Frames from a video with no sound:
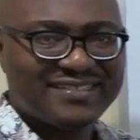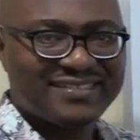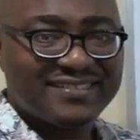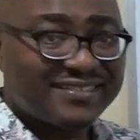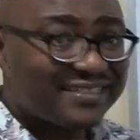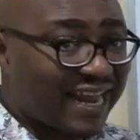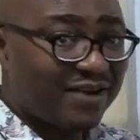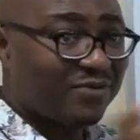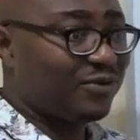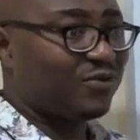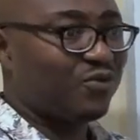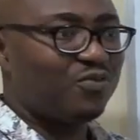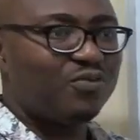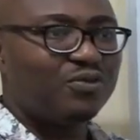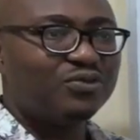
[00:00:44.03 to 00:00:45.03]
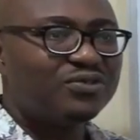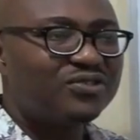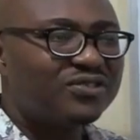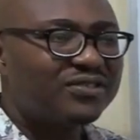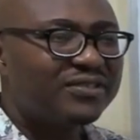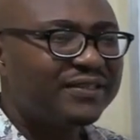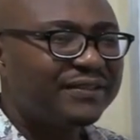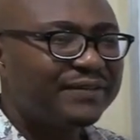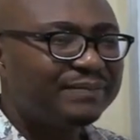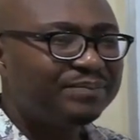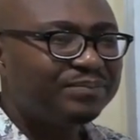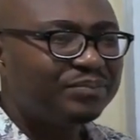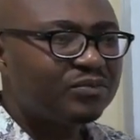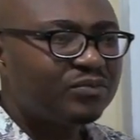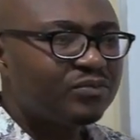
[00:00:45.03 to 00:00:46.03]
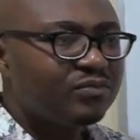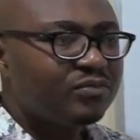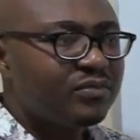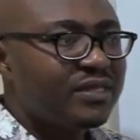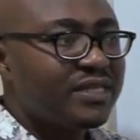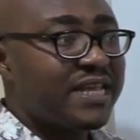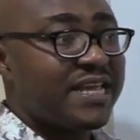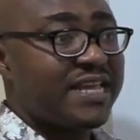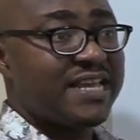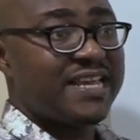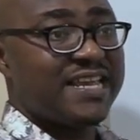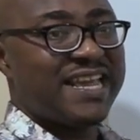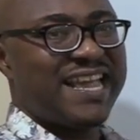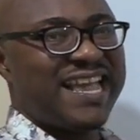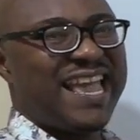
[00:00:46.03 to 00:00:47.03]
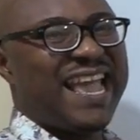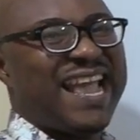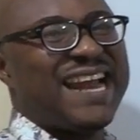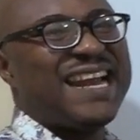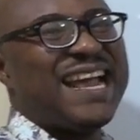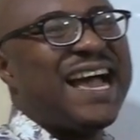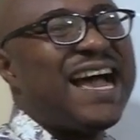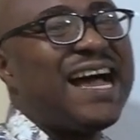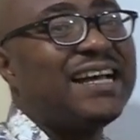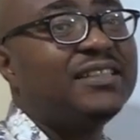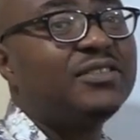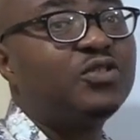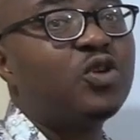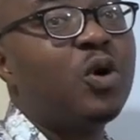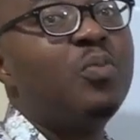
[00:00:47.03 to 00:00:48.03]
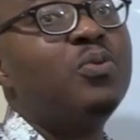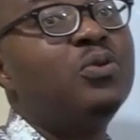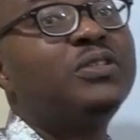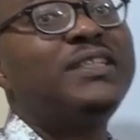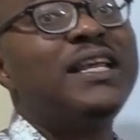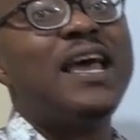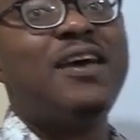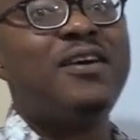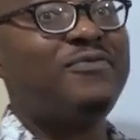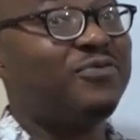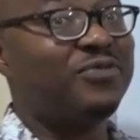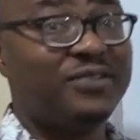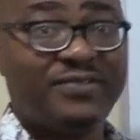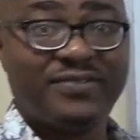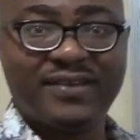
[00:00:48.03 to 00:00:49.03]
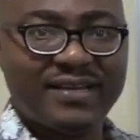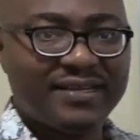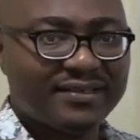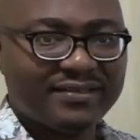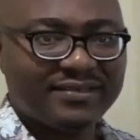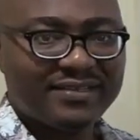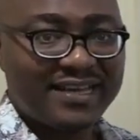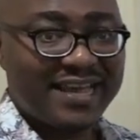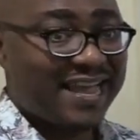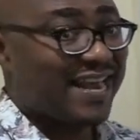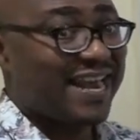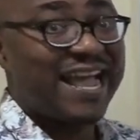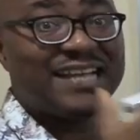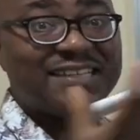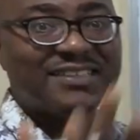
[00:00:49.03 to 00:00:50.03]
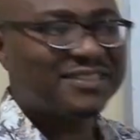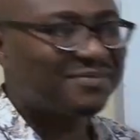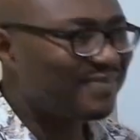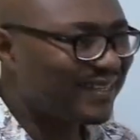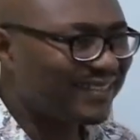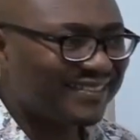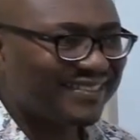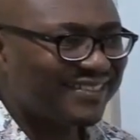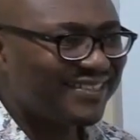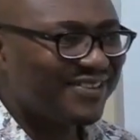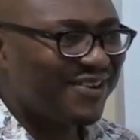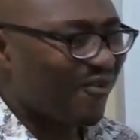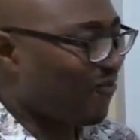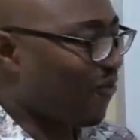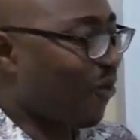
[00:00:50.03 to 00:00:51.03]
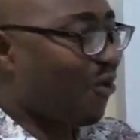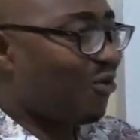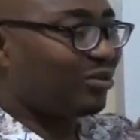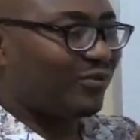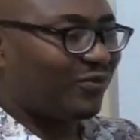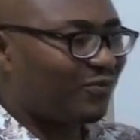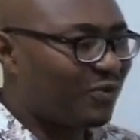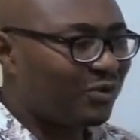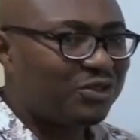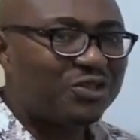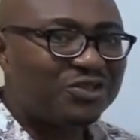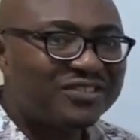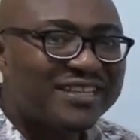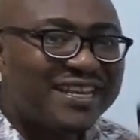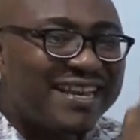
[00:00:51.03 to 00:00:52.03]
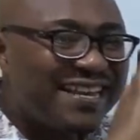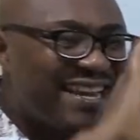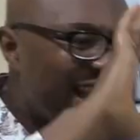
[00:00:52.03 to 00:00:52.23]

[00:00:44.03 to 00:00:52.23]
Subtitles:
thyroid hormones, they enhance almost everything. Enhancement of all the functions. They